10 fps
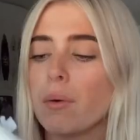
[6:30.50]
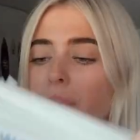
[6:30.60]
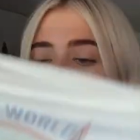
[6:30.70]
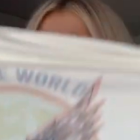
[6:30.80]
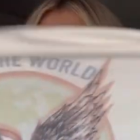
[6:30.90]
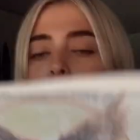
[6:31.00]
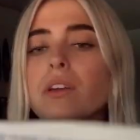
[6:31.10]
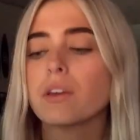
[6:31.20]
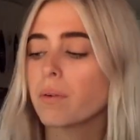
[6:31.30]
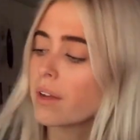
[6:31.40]
But it's so
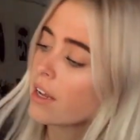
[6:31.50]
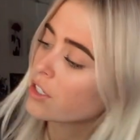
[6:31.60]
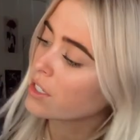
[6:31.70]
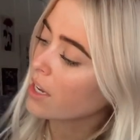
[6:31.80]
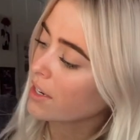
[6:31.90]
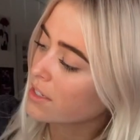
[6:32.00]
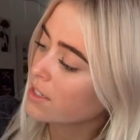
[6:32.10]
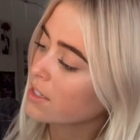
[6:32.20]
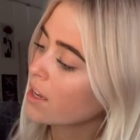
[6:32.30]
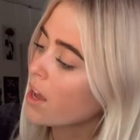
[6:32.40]
cute. It just has
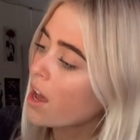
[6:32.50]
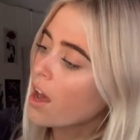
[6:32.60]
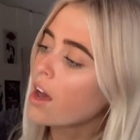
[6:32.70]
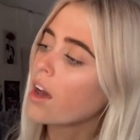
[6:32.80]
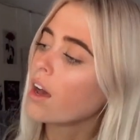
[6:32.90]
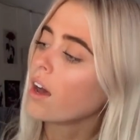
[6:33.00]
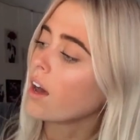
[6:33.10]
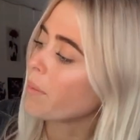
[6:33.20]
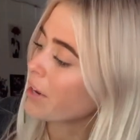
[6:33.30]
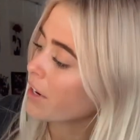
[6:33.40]
this
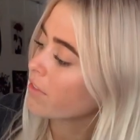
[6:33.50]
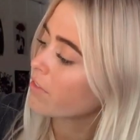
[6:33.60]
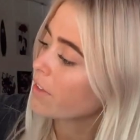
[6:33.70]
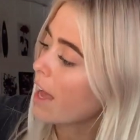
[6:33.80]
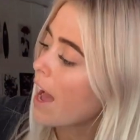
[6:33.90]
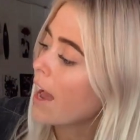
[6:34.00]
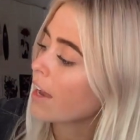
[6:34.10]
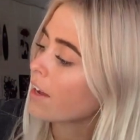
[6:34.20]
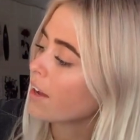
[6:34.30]
American flag.